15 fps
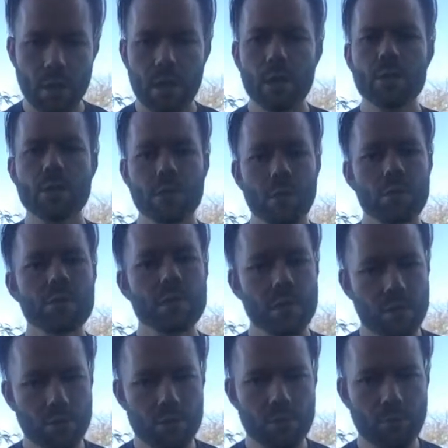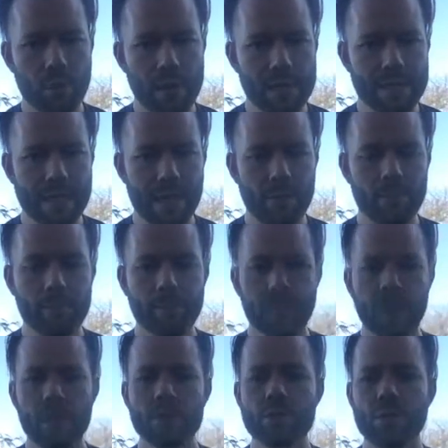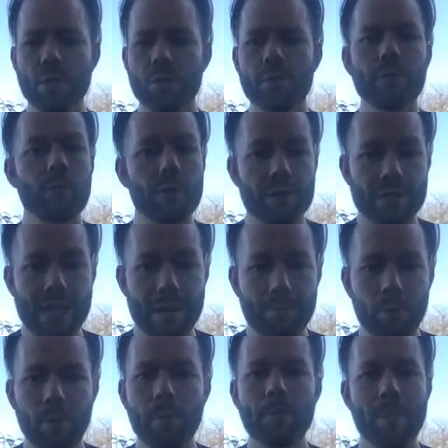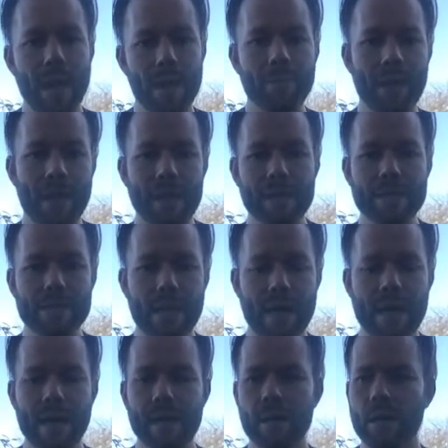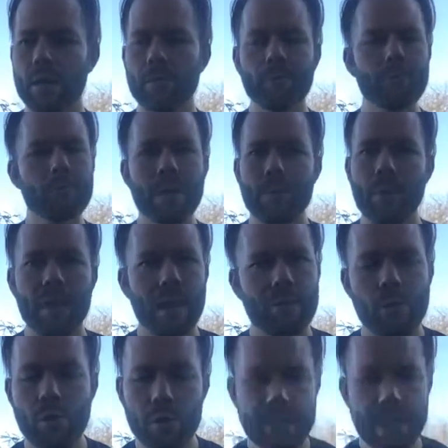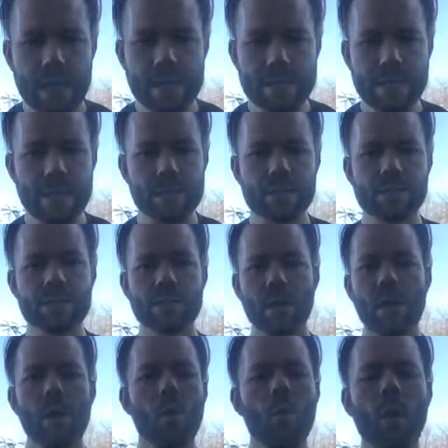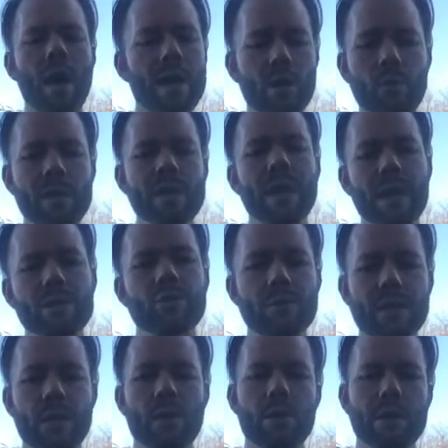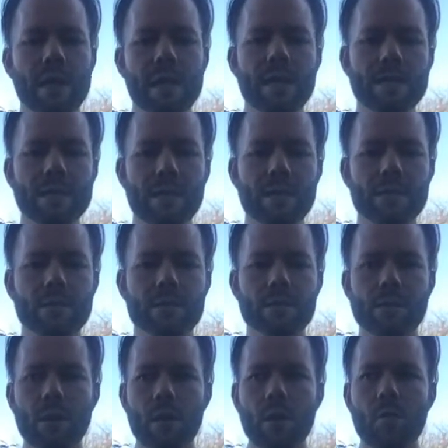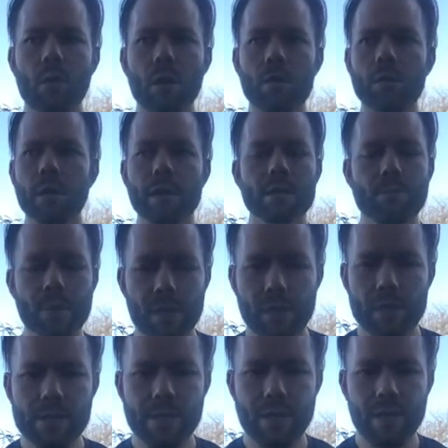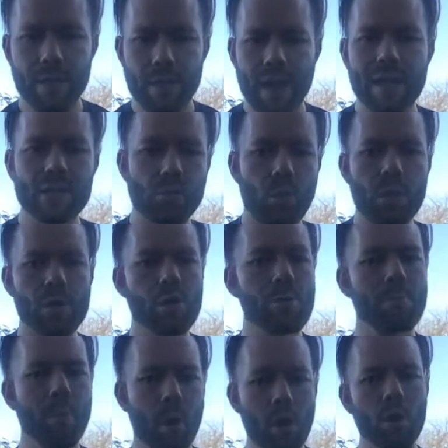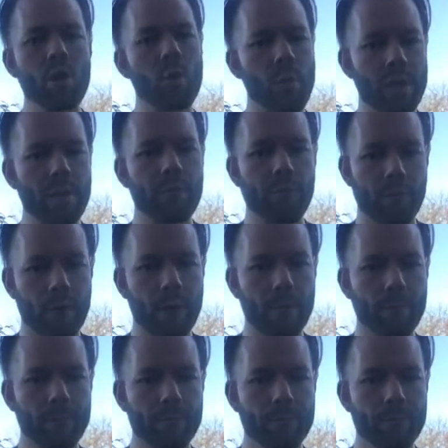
So those tissues break down. So, for example, back pain and sciatica, people that have herniated discs. Why do we not treat herniated discs? Well, it's because that's where you're borrowing from.